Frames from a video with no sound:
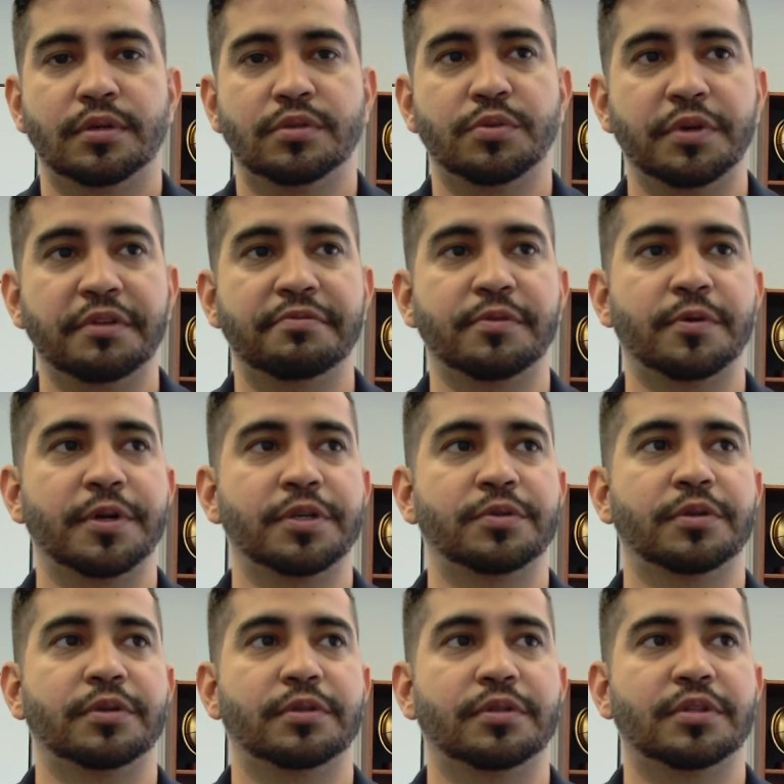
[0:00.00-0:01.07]

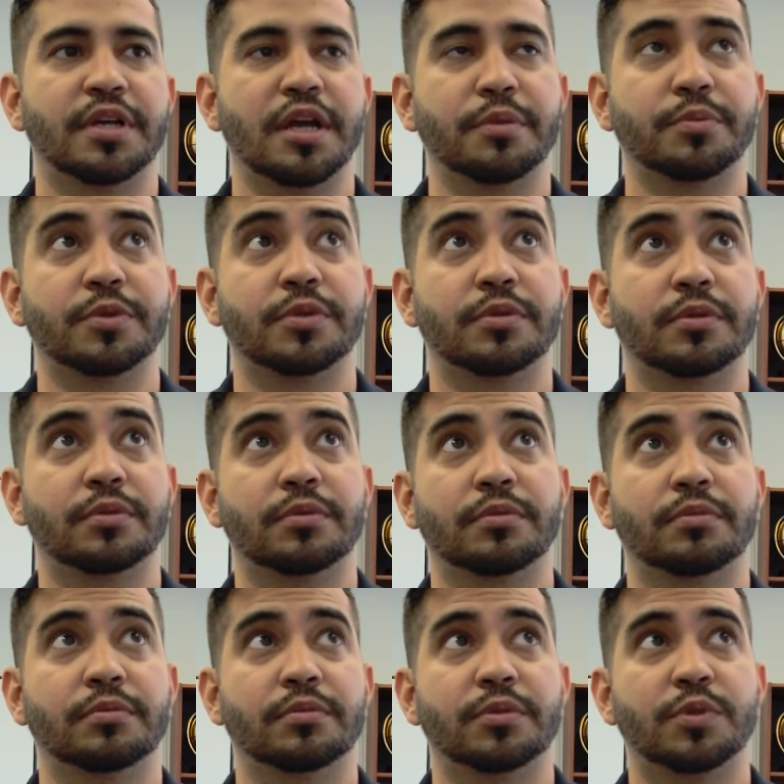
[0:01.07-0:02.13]
2,400 times
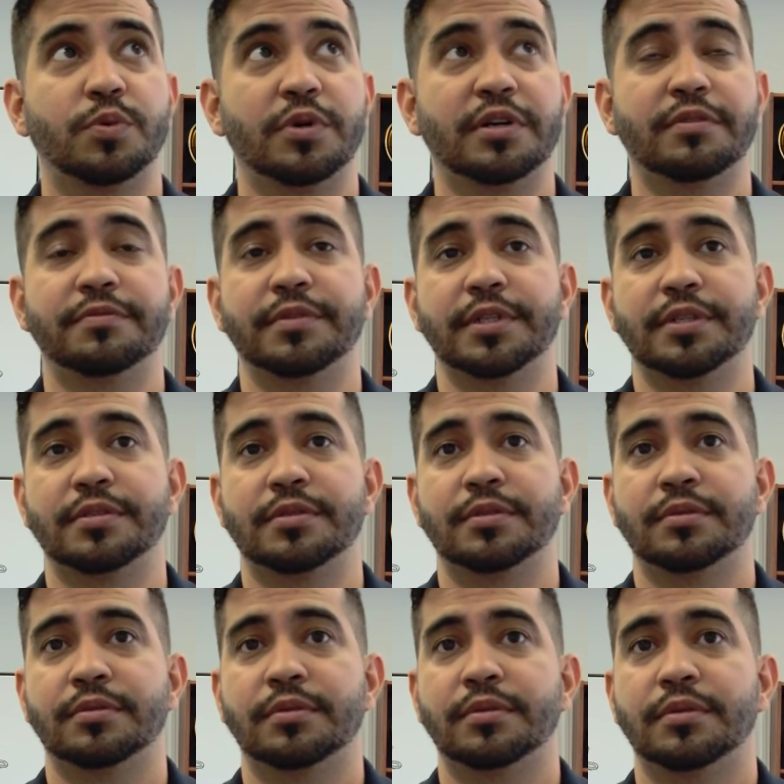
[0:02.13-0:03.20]
12 is,
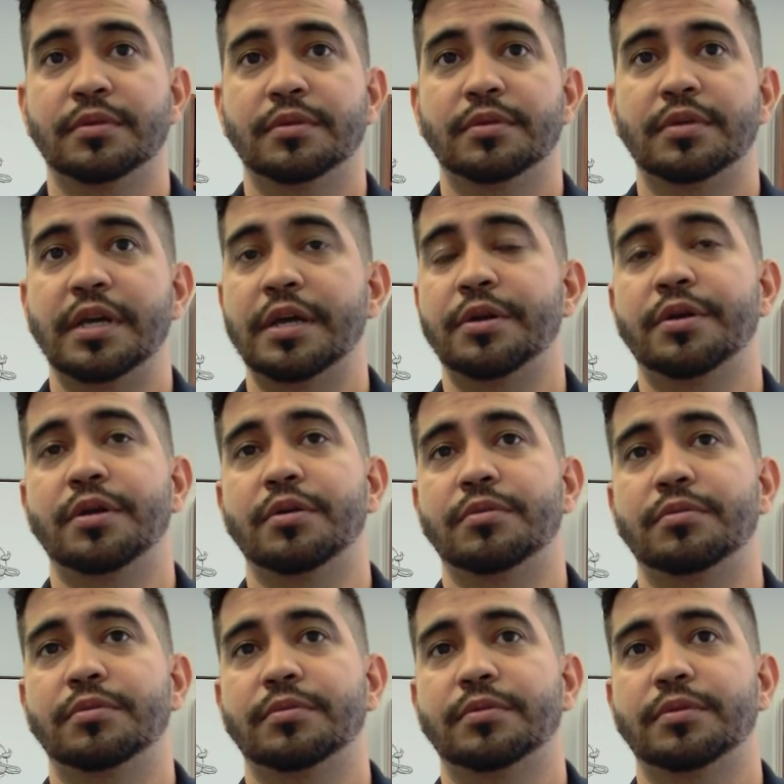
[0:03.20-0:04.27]
I don't know,
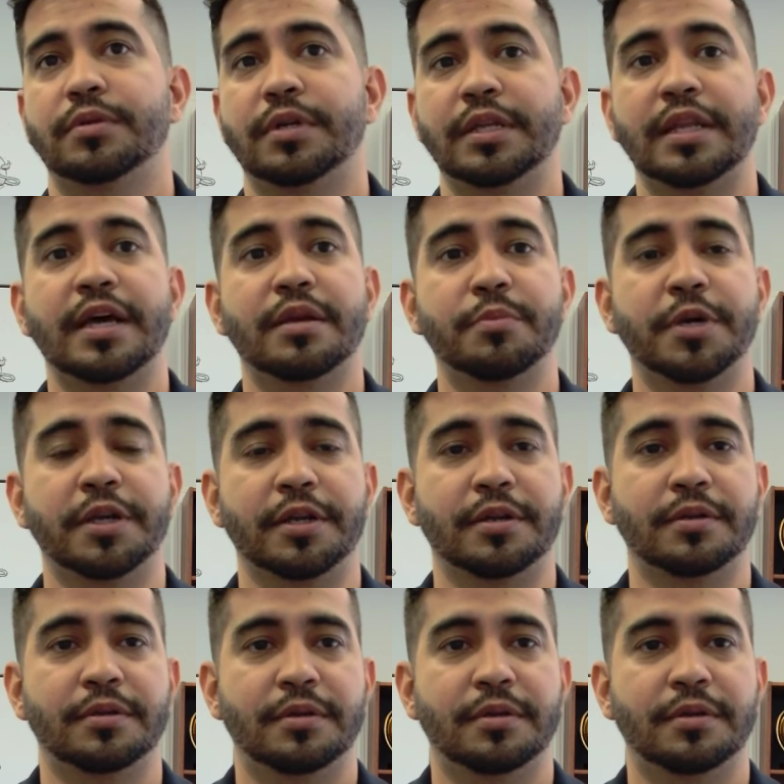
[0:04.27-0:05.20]
a lot of money.